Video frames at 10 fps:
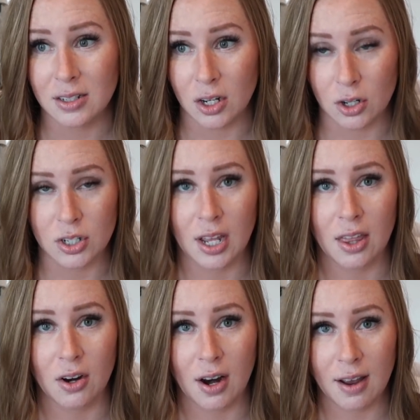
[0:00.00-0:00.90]
dinner
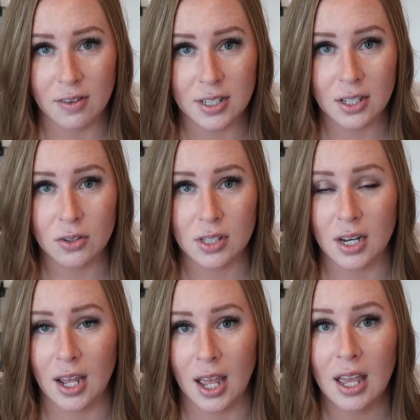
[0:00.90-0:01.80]
together every single
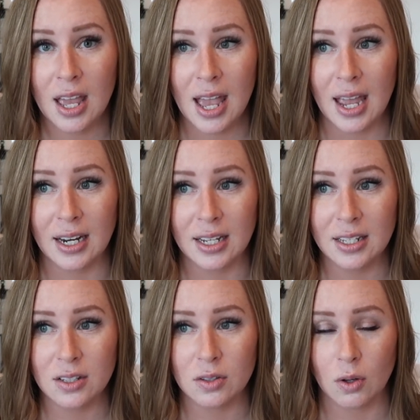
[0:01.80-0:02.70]
Sunday, and it
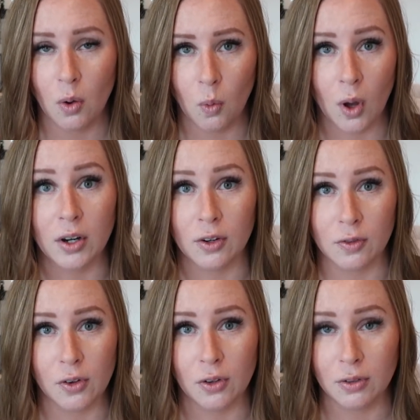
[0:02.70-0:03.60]
is
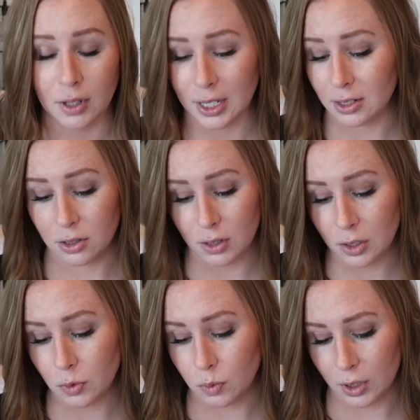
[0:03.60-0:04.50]
wonderful. Like,
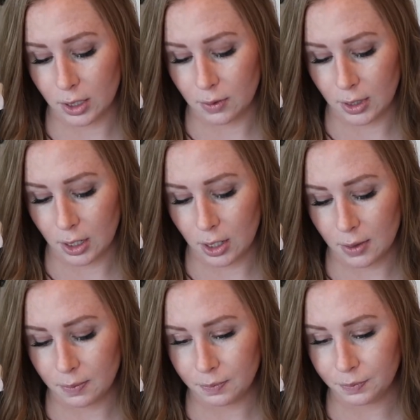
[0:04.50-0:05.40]
it's really, really
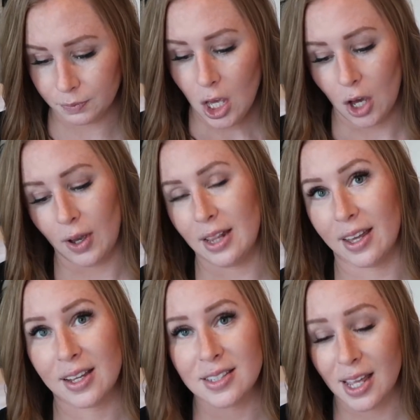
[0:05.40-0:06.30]
good. Okay,
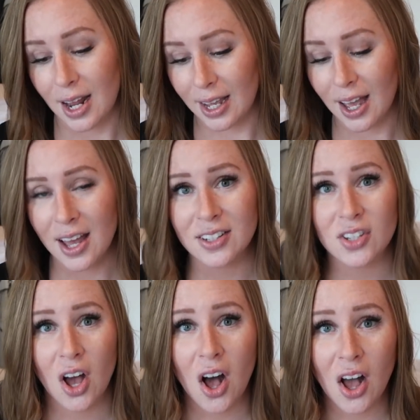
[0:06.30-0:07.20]
like I said, I got a
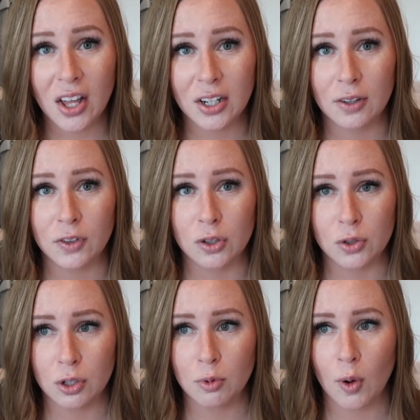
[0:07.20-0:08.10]
ton of
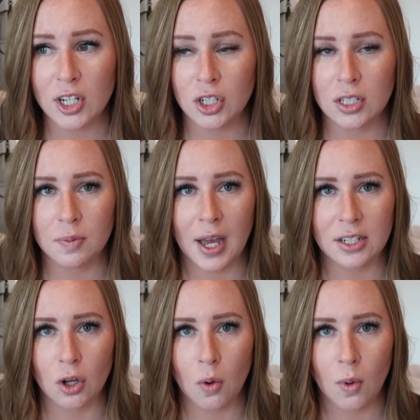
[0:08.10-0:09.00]
YouTube questions, but I
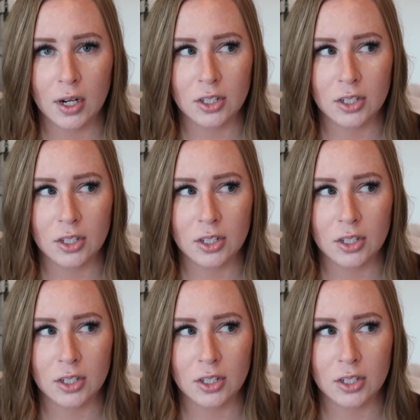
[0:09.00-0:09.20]
don't want